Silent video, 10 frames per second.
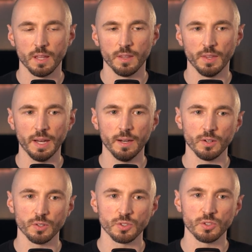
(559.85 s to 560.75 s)

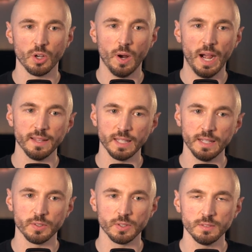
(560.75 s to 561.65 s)
They're so high
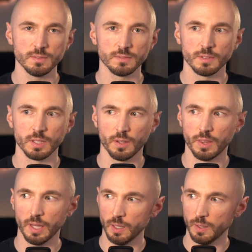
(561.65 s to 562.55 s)
level,
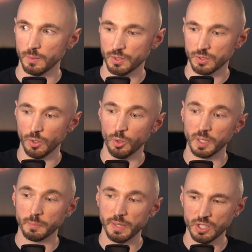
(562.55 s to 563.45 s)
they're so
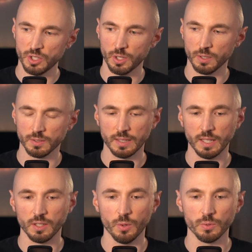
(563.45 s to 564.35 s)
big picture that
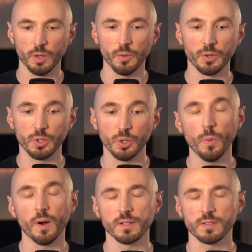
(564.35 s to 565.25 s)
they don't know the
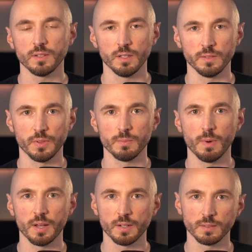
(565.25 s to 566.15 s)
nuance of the
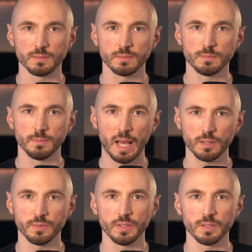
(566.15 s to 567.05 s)
modern
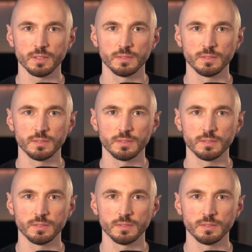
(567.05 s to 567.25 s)
battlefield.